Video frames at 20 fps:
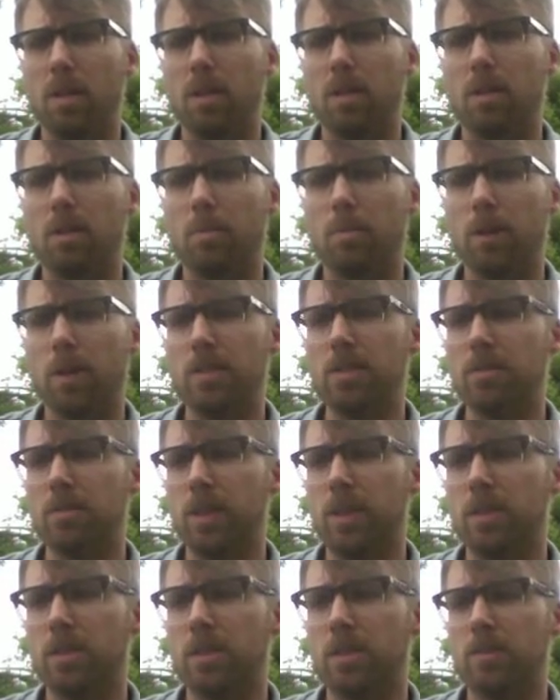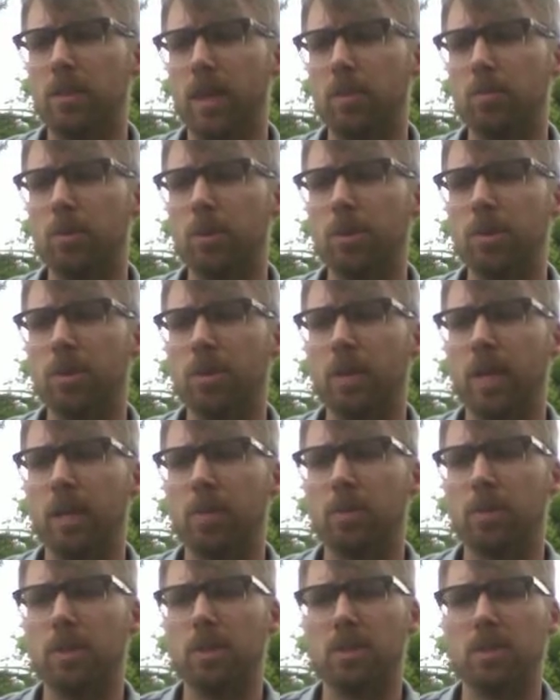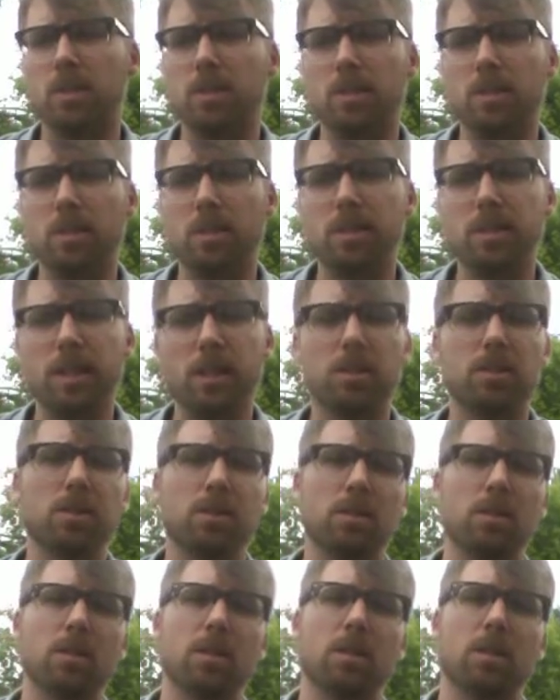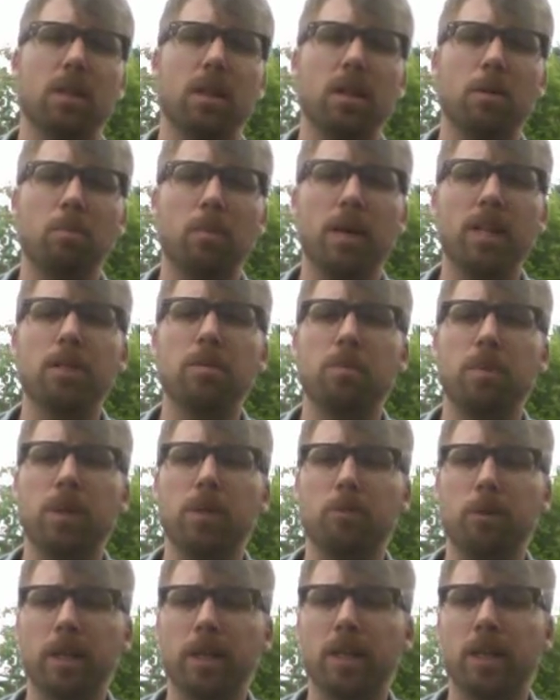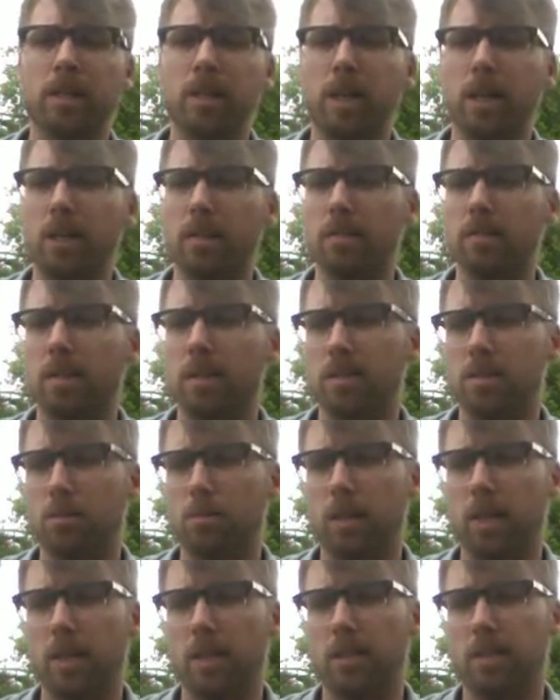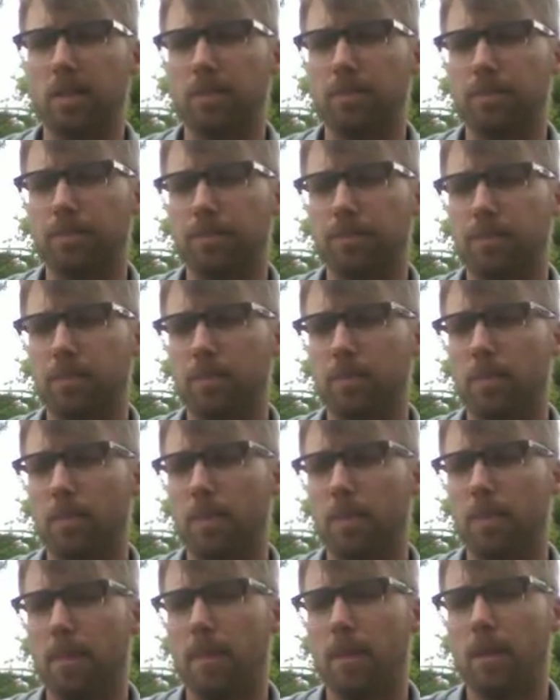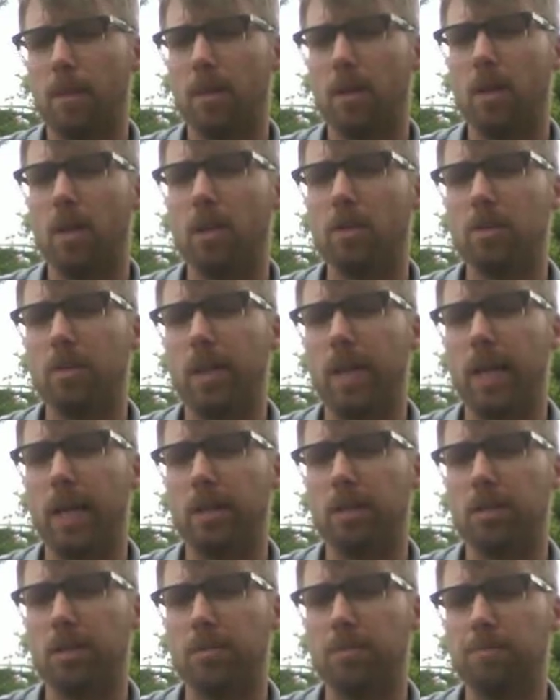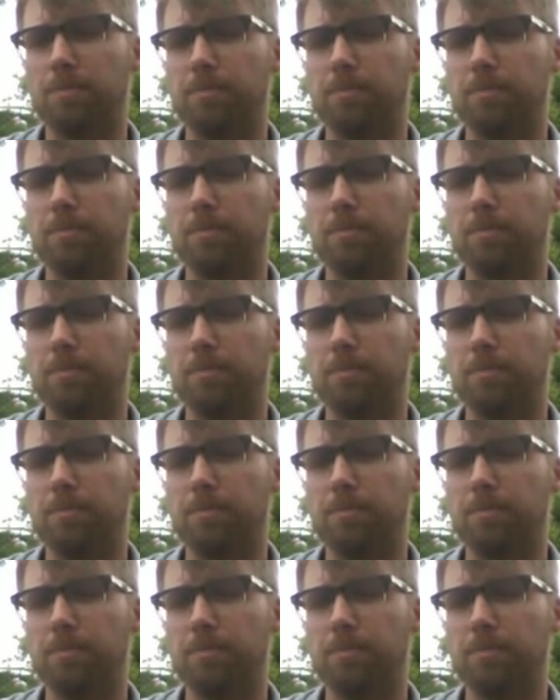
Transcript: The preservation of Aboriginal languages is essential and must be recognized as a right. Call to action.